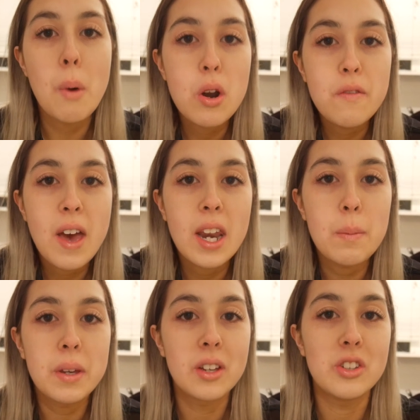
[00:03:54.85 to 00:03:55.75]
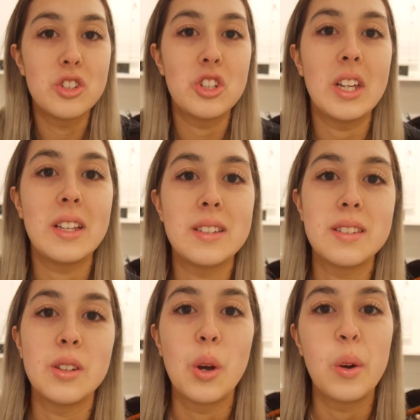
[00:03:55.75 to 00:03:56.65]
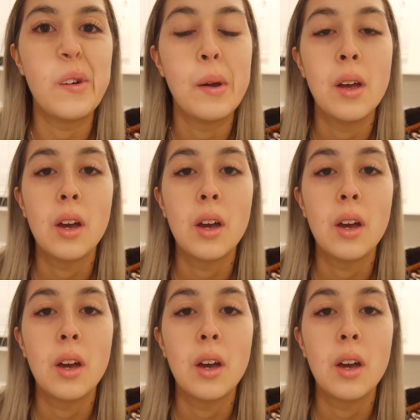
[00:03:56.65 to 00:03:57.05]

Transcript: motivated, because she's, you know,